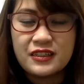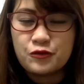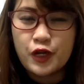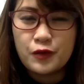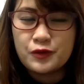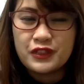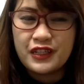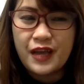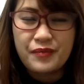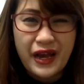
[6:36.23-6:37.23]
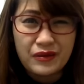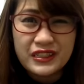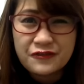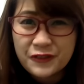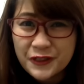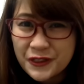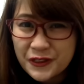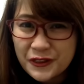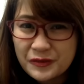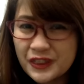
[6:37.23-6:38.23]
Probably I'm babbling for you,